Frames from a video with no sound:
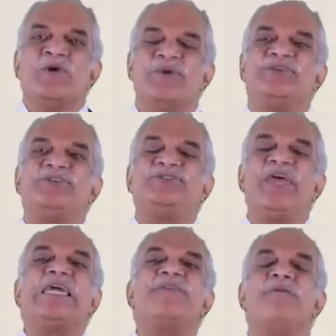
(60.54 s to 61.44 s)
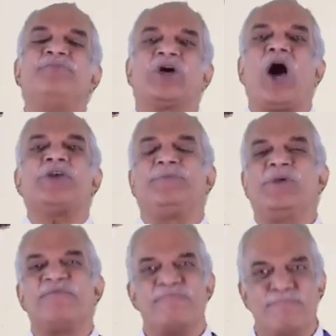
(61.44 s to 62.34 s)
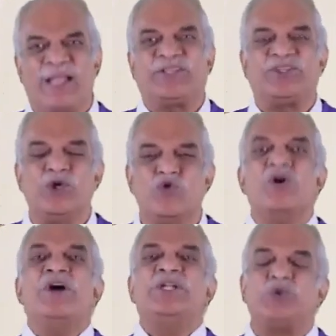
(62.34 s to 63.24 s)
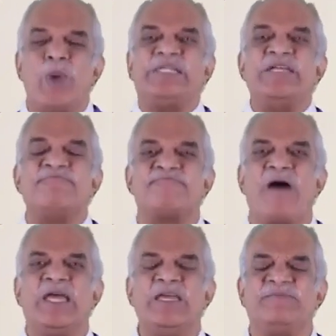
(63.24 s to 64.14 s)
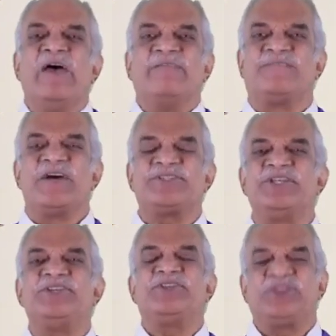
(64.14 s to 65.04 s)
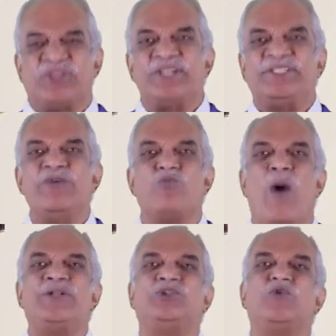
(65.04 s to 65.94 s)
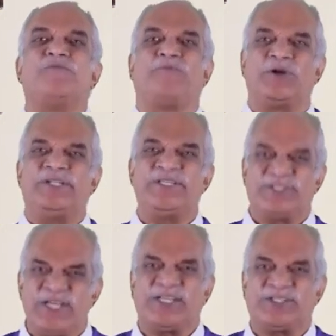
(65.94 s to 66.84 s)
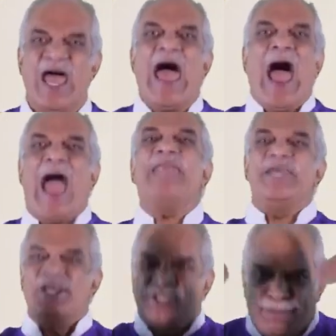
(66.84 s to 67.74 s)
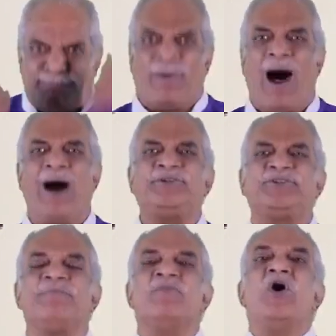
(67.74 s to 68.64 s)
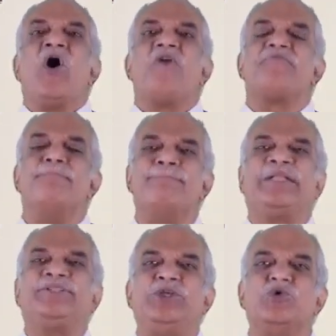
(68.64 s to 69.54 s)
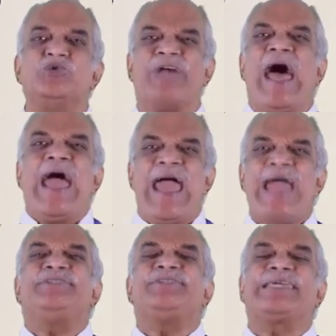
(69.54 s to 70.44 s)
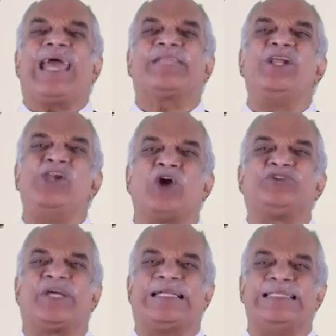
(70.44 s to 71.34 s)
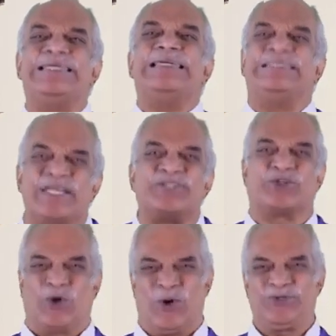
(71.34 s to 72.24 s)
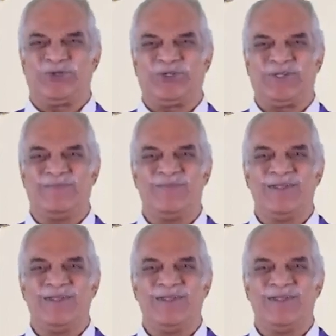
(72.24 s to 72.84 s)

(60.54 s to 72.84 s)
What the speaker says: which is taken from the Gospel of Matthew 25, verses 31 to 46, and is part of Matthew's eschatological discourse.